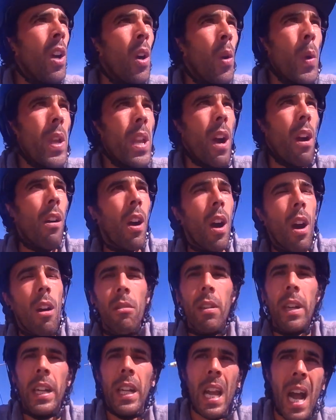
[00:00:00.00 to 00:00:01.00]
we are
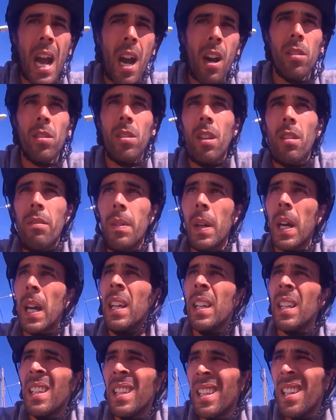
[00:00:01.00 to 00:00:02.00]
already out of
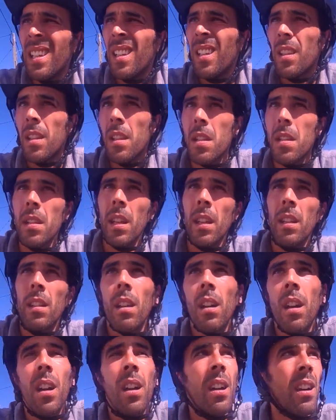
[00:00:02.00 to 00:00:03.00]
center
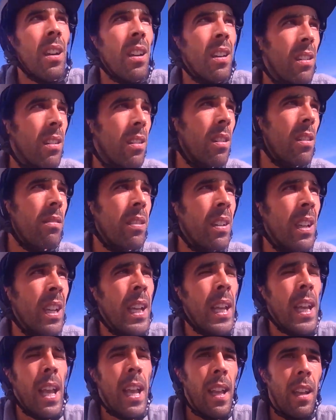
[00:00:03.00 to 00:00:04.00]
of
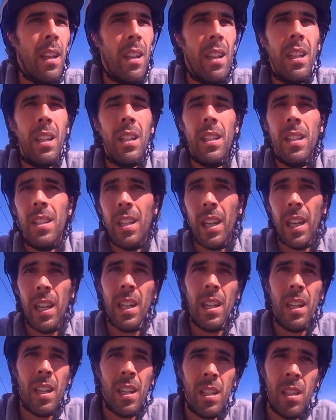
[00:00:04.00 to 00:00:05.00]

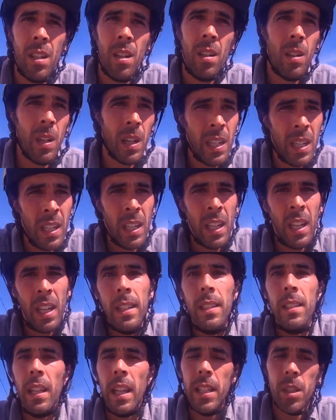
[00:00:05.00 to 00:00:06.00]
Ericeira, so
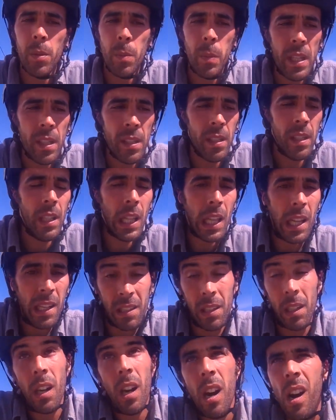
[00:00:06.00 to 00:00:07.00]
less busy, less
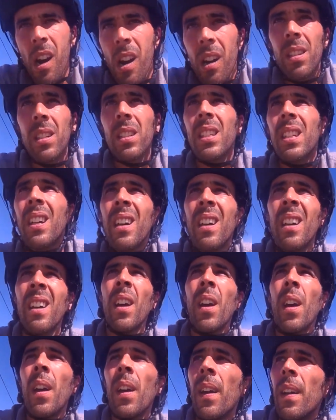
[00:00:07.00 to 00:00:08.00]
cars.
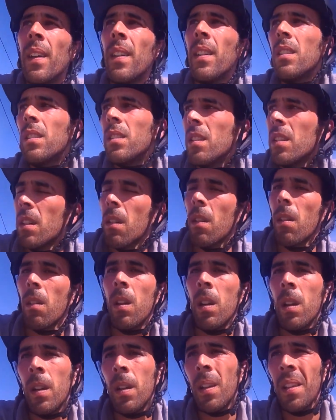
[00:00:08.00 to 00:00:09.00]
So
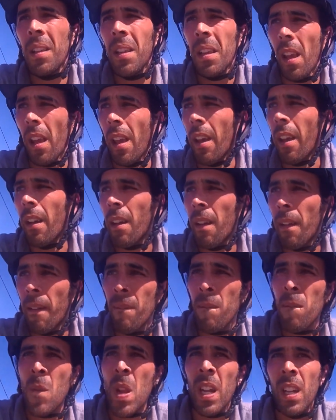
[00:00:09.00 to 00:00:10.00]
yeah,
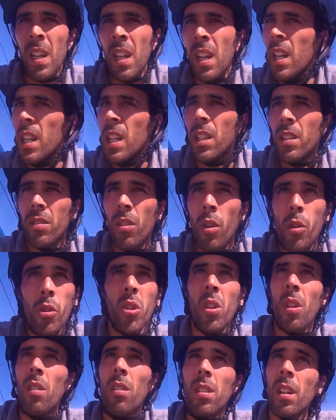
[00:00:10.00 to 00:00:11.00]
no
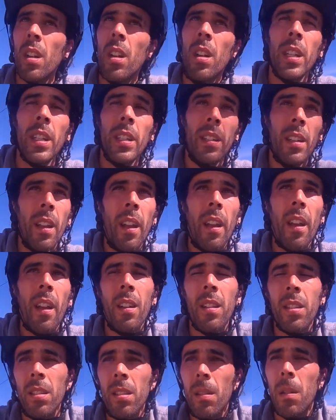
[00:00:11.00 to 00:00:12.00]
shoulder in here.
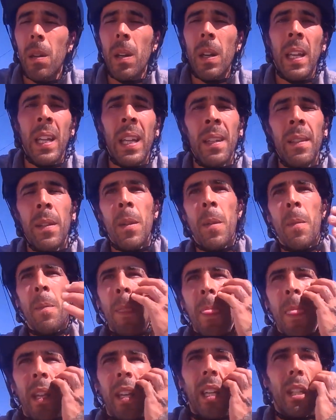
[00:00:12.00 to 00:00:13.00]
So,
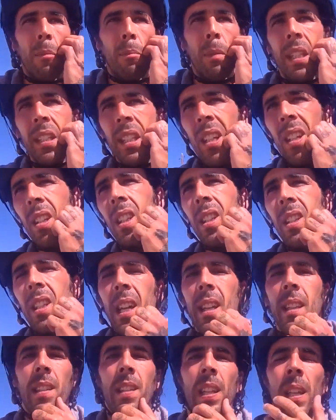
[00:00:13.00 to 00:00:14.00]
and Matilda
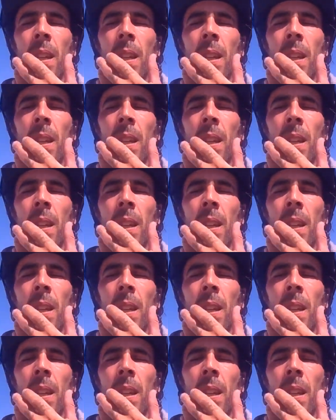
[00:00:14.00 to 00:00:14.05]
takes